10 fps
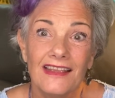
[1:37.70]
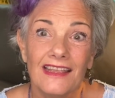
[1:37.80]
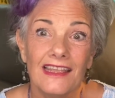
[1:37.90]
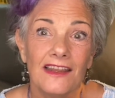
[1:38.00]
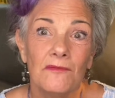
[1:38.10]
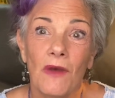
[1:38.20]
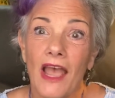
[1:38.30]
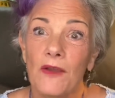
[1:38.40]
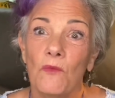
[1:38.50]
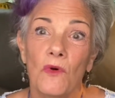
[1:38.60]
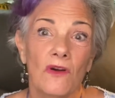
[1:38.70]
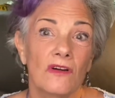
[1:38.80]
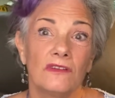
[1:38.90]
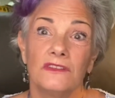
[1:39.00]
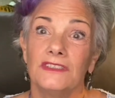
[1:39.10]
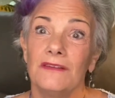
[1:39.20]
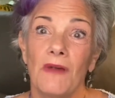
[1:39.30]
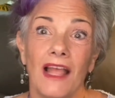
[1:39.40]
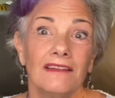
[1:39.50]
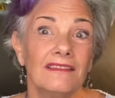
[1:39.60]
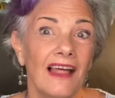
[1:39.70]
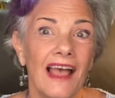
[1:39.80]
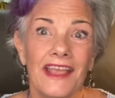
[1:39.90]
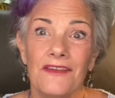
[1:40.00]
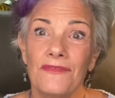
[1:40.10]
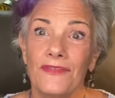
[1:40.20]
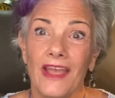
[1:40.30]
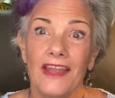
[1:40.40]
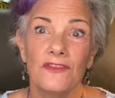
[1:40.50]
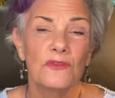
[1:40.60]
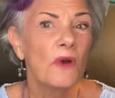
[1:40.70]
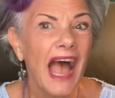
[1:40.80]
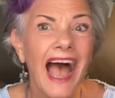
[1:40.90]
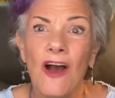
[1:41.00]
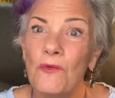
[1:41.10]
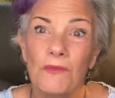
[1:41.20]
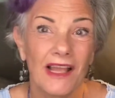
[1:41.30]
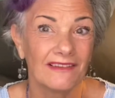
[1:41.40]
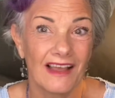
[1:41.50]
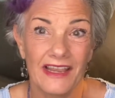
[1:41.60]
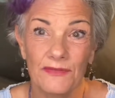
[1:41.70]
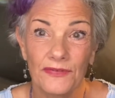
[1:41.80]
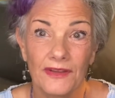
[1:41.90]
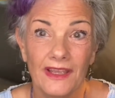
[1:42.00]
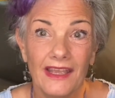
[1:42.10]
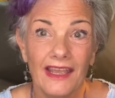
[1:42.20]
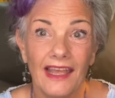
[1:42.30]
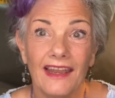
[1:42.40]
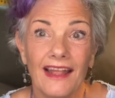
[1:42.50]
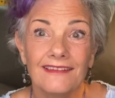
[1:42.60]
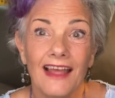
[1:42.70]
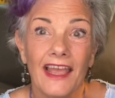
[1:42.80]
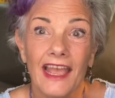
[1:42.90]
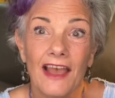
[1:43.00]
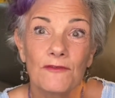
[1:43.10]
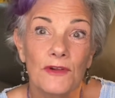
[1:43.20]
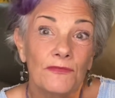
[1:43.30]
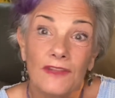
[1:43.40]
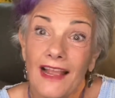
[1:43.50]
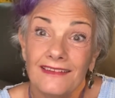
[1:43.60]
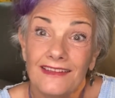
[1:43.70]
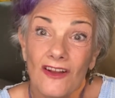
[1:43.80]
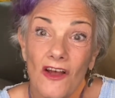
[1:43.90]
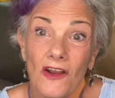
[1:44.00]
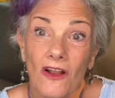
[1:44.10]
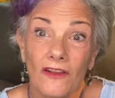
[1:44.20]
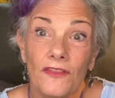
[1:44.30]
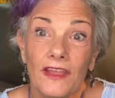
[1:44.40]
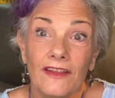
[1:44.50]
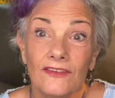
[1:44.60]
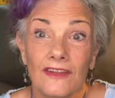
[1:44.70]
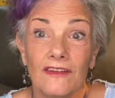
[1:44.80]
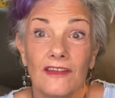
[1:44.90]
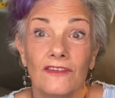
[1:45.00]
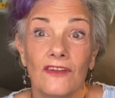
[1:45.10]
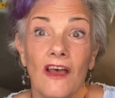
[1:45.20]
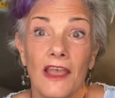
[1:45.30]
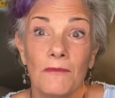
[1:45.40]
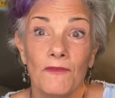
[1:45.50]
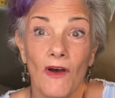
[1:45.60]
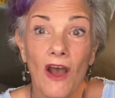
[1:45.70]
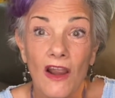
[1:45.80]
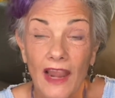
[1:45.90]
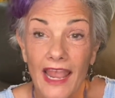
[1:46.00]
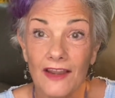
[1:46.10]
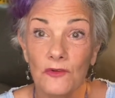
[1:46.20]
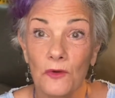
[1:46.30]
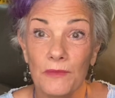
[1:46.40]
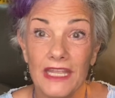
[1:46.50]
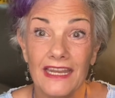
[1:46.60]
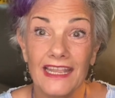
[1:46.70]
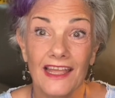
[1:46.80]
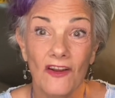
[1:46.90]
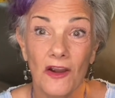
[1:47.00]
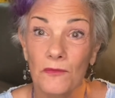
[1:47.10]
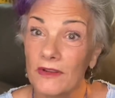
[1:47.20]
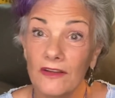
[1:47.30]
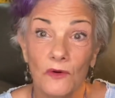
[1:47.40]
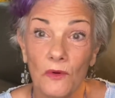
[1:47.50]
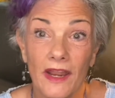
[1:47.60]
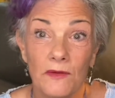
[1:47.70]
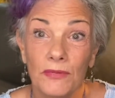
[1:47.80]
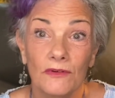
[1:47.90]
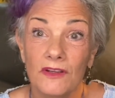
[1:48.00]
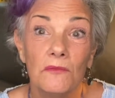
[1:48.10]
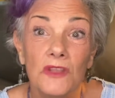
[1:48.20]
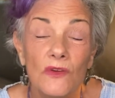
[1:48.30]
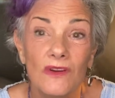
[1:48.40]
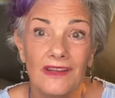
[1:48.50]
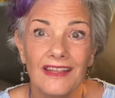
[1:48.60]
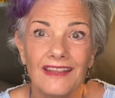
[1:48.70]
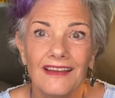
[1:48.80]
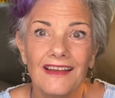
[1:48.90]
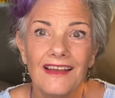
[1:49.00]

in my world, in my life, and throughout my life. And as I have reflected on all of this and this time of our annual meeting and our incredible community,